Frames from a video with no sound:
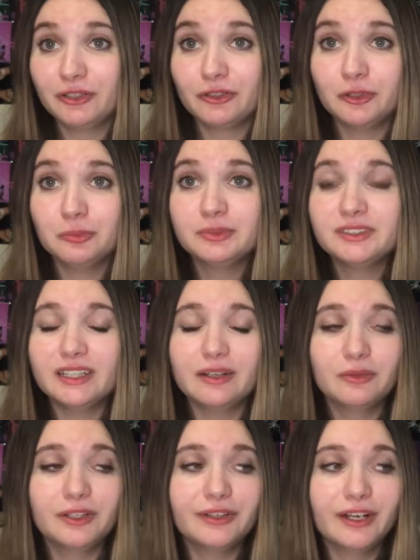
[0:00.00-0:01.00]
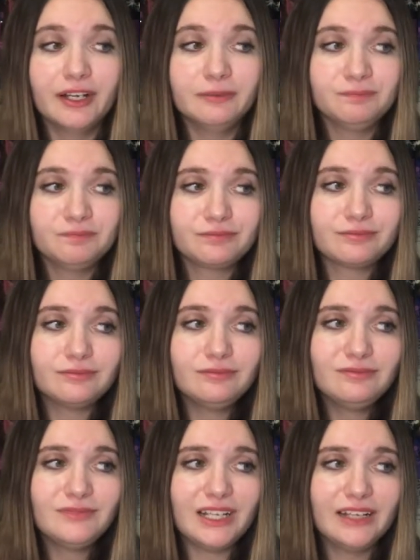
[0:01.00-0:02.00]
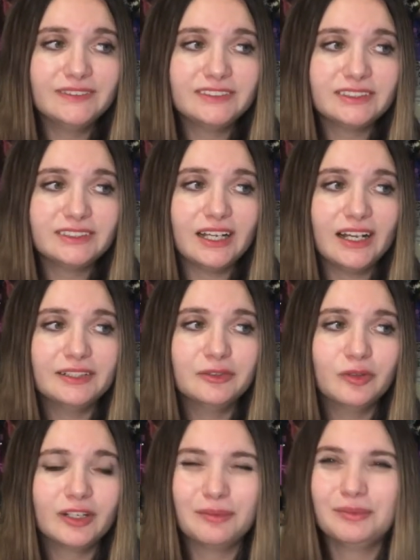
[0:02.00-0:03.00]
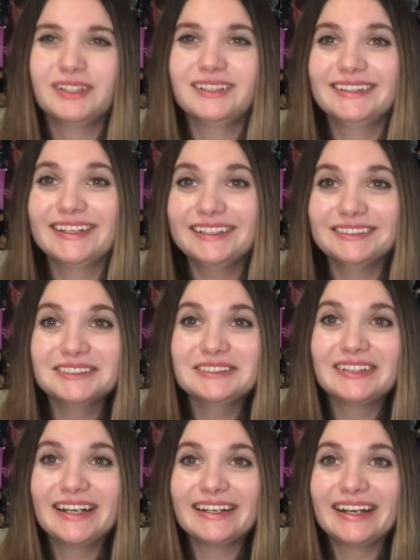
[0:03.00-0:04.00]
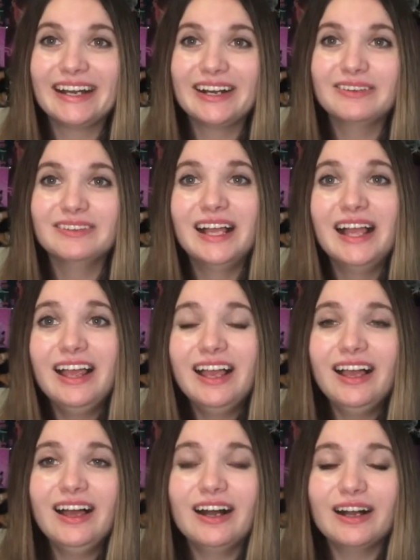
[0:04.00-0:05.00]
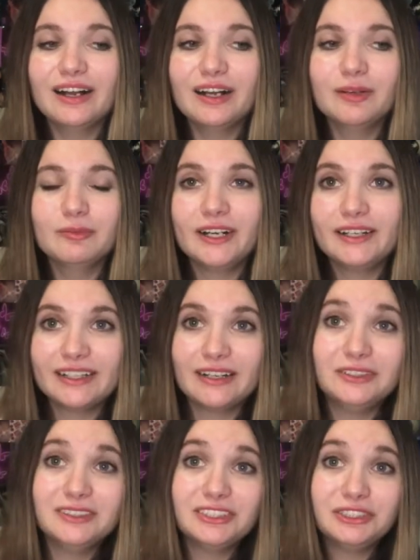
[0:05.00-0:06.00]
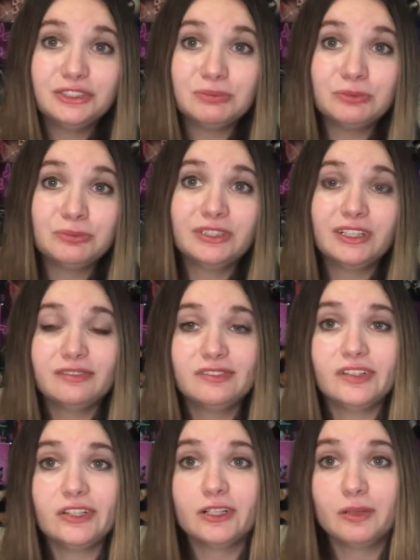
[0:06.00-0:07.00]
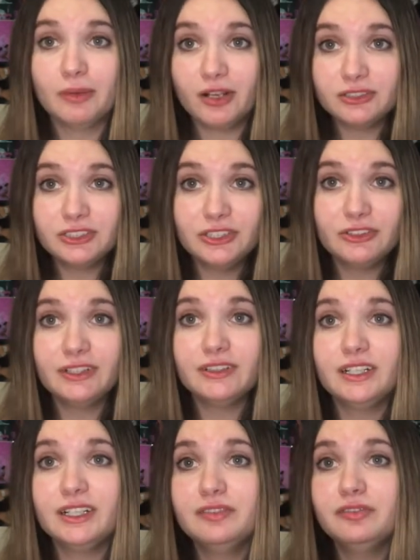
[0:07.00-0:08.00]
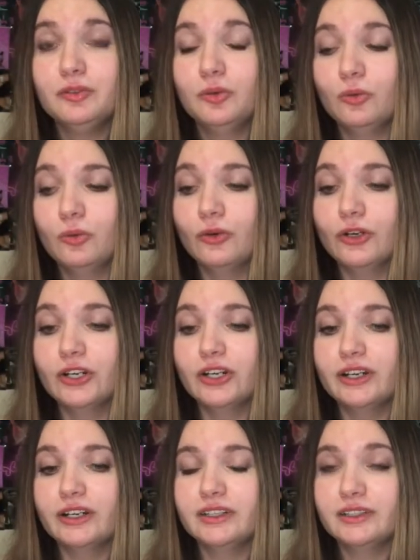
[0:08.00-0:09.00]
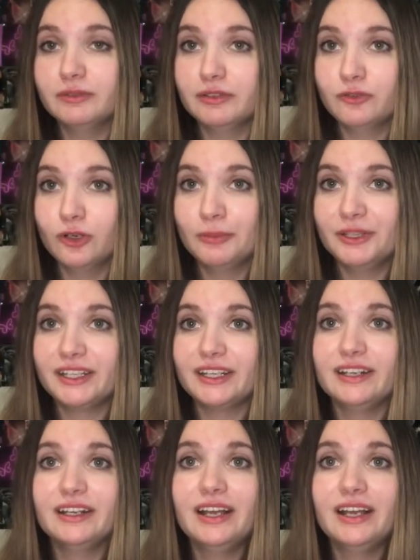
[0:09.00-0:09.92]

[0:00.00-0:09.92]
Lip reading: groups and whatnot. And this is kind of what I'm gonna get into right now. Right now there's a huge movement of either abolishing Greek life or reforming it.